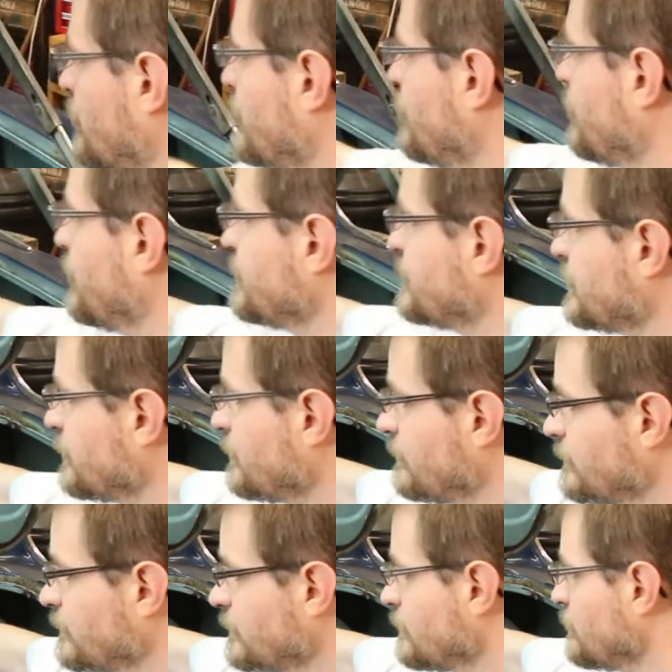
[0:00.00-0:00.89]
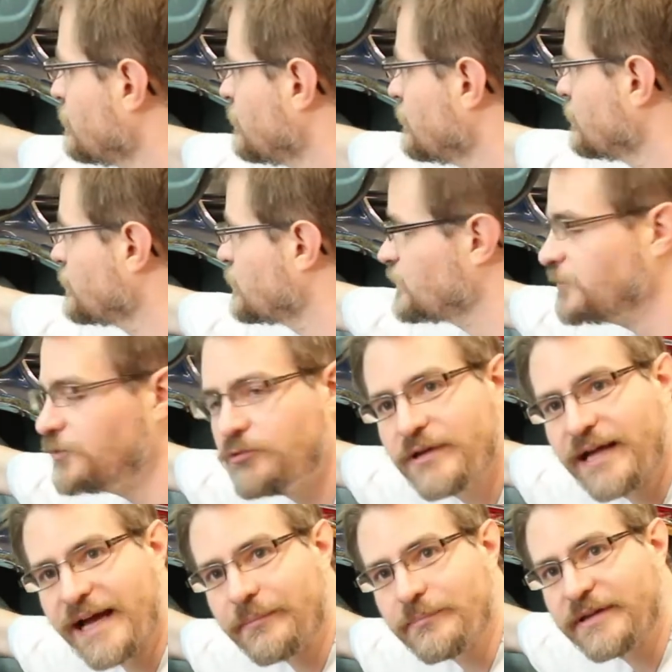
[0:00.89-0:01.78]
There's a small
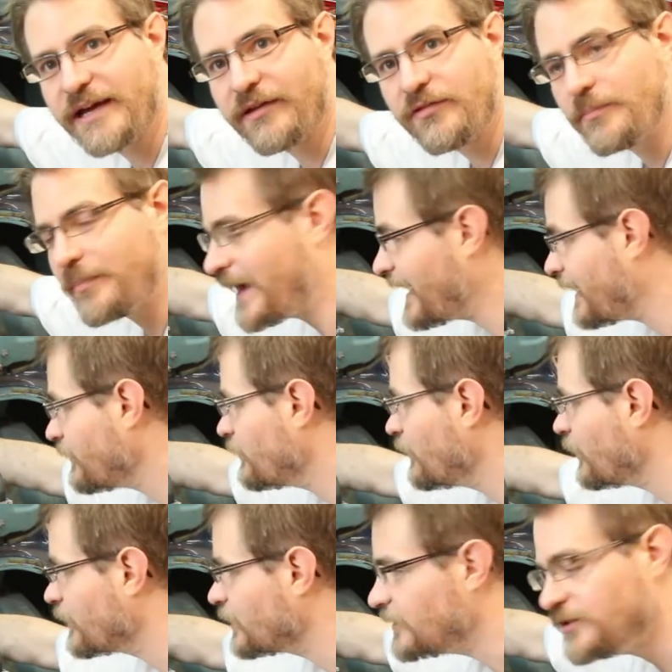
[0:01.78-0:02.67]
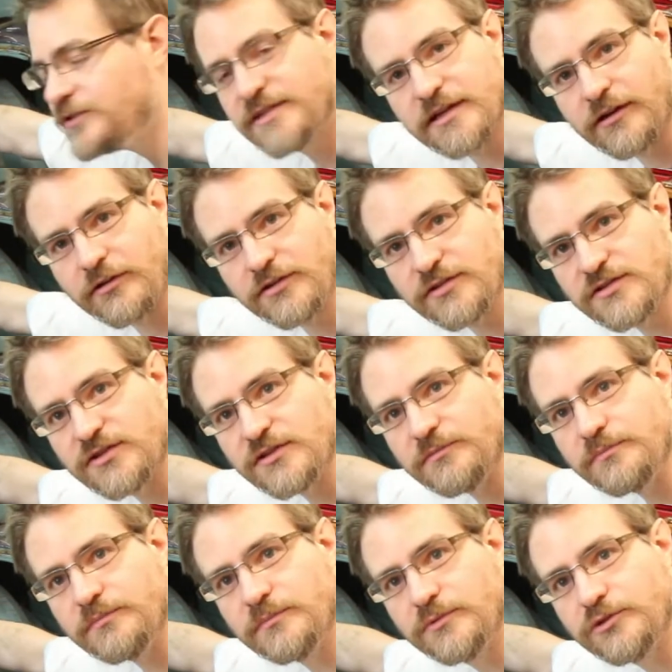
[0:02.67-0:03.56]
gap down the back that I can tuck
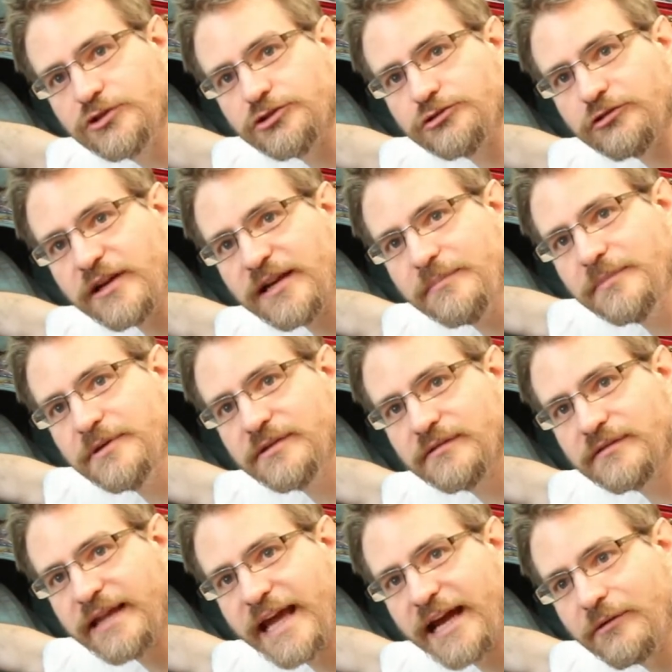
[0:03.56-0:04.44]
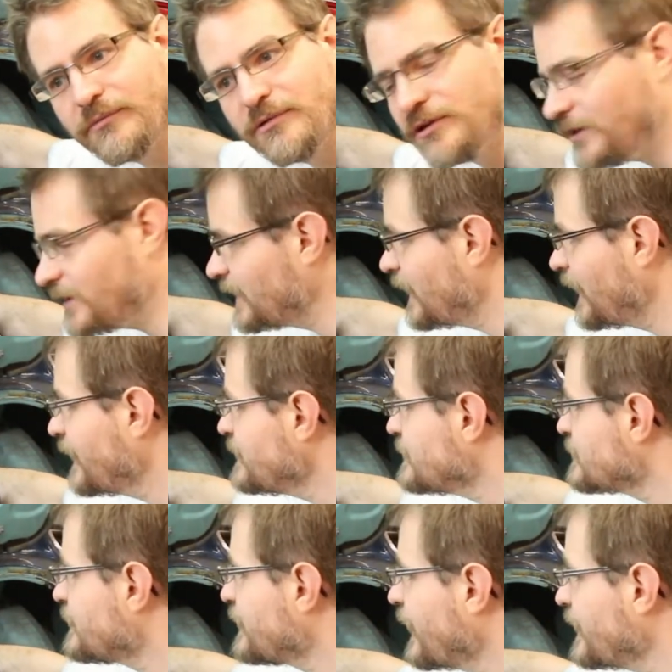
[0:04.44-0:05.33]
some trim down at a
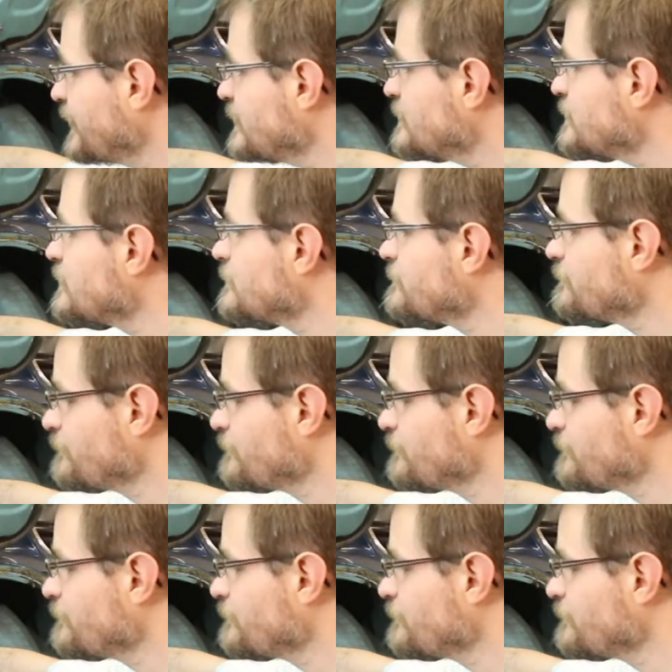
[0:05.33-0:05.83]
later date.